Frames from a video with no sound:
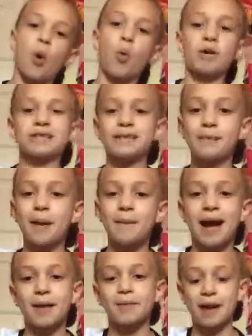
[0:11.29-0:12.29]
what's in my
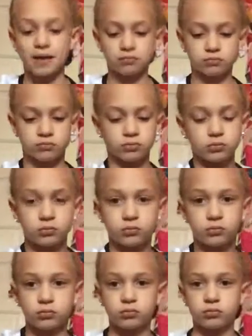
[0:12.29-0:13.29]
backpack?
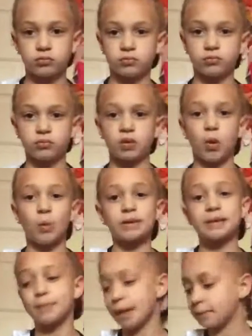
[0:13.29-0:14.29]

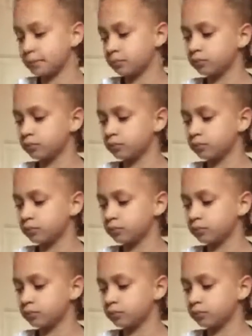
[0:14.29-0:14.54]
What's in my?